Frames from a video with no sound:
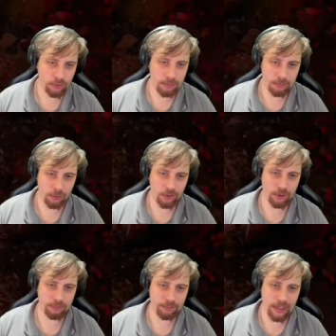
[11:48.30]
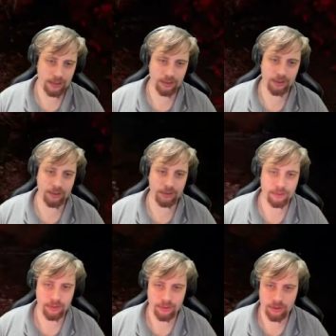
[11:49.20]
We'd be moving them. That doesn't look good.
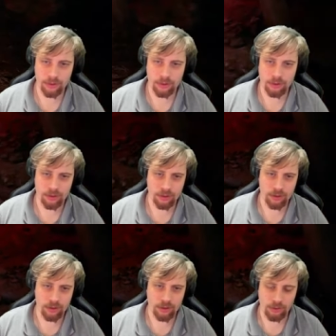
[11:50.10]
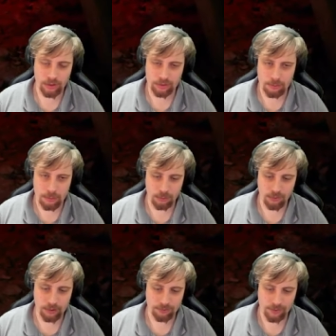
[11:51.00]
Well, now, we'd be
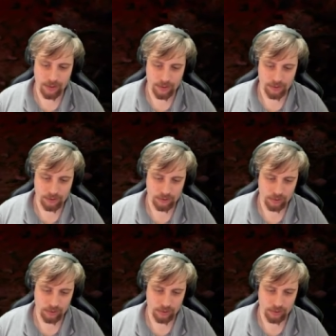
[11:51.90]
moving the flares. God